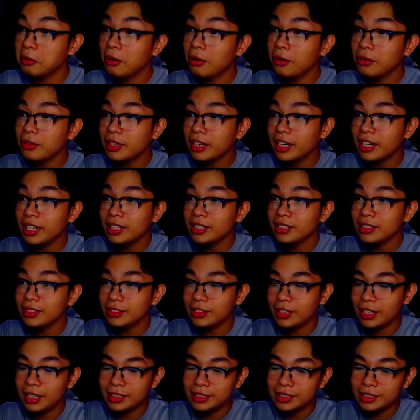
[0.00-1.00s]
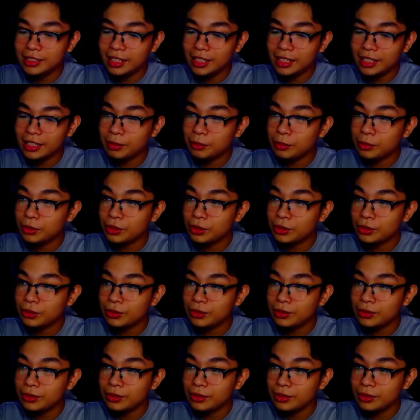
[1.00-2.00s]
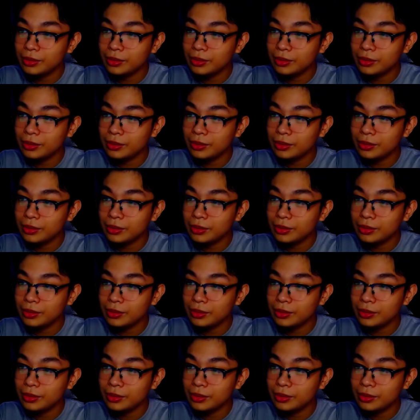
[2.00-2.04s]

Okay. You guys see that? Number 2.